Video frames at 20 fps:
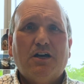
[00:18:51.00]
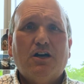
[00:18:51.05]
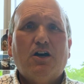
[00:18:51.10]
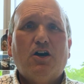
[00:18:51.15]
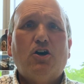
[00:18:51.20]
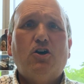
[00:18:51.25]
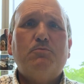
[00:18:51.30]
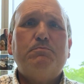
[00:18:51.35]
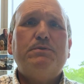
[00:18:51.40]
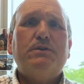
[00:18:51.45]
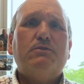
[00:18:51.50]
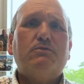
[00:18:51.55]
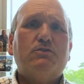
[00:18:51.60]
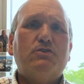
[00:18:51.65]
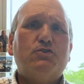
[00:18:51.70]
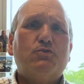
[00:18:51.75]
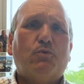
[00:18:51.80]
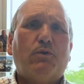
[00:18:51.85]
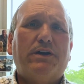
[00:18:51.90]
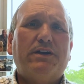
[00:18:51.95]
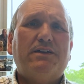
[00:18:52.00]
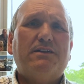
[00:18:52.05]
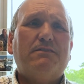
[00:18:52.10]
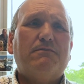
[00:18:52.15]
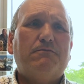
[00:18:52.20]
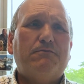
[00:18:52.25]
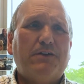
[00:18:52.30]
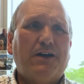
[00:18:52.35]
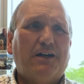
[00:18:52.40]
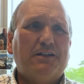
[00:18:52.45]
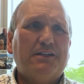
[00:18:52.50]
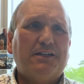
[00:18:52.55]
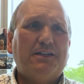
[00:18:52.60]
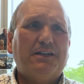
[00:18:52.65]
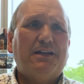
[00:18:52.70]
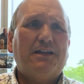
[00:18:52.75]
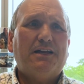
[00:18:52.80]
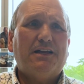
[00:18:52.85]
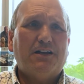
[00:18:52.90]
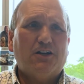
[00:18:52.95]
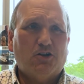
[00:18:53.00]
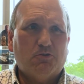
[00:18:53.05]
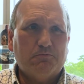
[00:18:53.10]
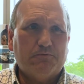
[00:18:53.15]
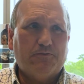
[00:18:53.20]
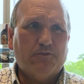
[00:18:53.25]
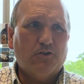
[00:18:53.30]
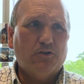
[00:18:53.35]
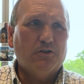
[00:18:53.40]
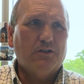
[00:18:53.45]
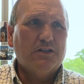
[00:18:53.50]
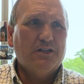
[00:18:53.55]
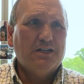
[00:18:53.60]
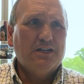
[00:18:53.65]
Hope you enjoyed it and found it helpful.